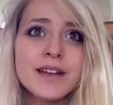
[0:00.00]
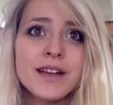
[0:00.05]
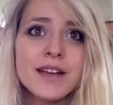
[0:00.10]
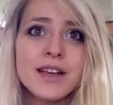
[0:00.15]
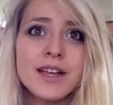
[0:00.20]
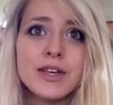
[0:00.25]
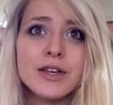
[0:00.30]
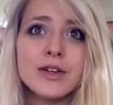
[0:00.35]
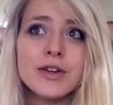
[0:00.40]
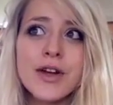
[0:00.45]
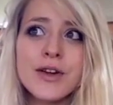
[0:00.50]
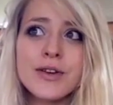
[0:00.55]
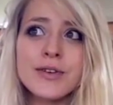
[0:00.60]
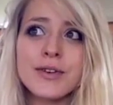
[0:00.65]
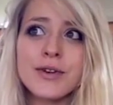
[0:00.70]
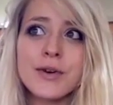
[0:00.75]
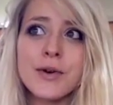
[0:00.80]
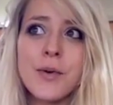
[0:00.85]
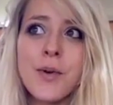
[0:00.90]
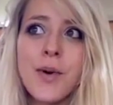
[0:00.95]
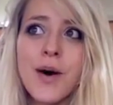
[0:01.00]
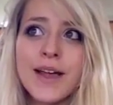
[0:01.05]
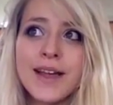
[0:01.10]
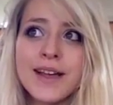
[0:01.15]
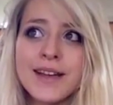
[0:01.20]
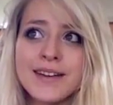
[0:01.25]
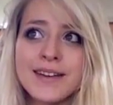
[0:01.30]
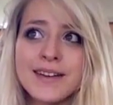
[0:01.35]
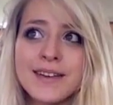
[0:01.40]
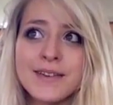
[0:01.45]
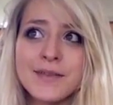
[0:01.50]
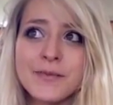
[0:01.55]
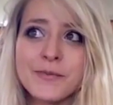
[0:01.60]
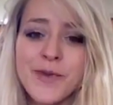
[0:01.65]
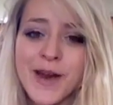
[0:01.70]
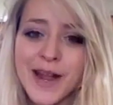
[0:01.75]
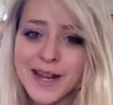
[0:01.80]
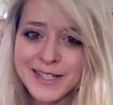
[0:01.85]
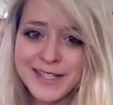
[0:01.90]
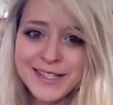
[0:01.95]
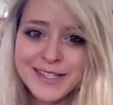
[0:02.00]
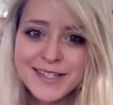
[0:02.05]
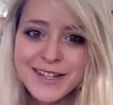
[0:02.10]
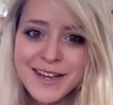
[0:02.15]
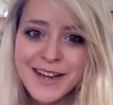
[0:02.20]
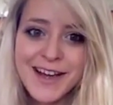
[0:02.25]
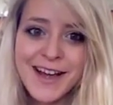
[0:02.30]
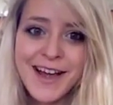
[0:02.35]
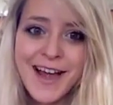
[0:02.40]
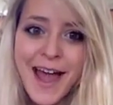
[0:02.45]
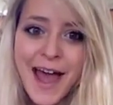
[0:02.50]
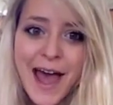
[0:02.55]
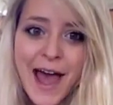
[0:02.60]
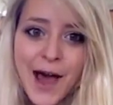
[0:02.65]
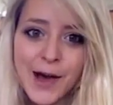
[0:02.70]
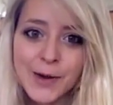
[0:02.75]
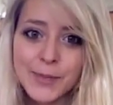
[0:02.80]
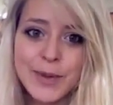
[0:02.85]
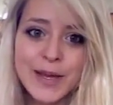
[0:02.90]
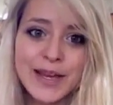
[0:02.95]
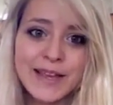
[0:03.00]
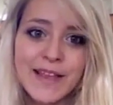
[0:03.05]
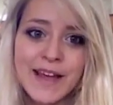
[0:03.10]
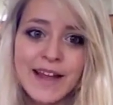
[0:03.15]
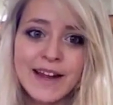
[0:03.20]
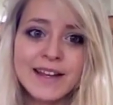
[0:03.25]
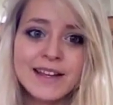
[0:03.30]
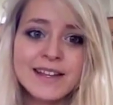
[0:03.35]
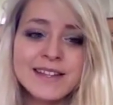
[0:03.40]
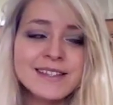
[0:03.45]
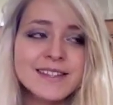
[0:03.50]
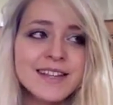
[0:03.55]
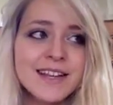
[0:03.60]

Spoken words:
you don't quite register how big that is,